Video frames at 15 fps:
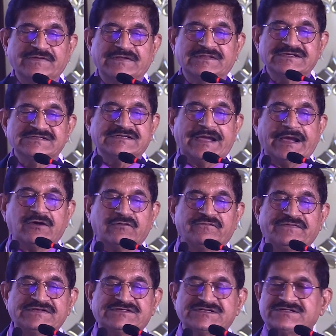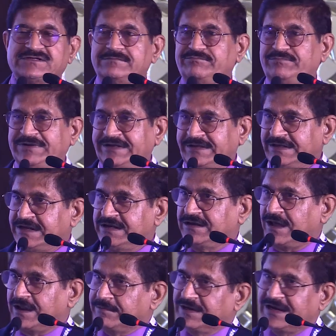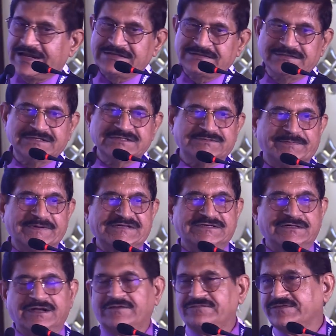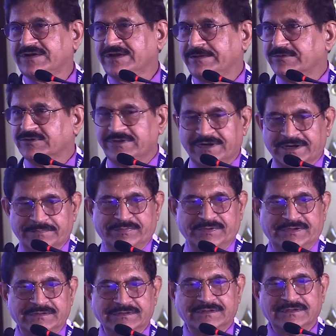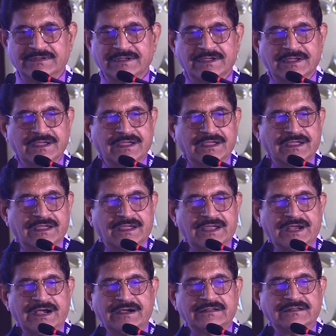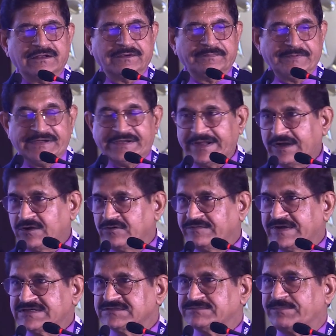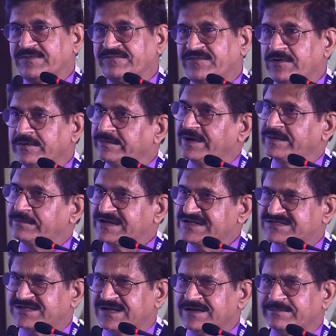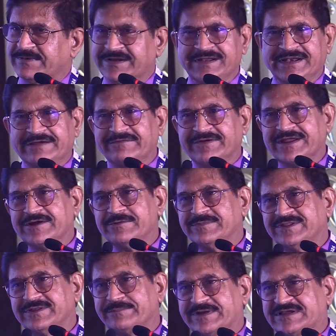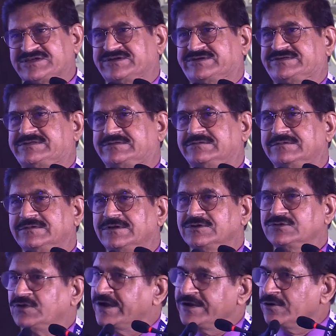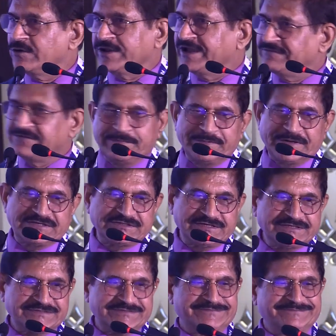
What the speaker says: these echo features completely normalized in this patient after chemotherapy. And the repeat echo was performed by my son, but he never gave me the pictures. So I don't have the pictures.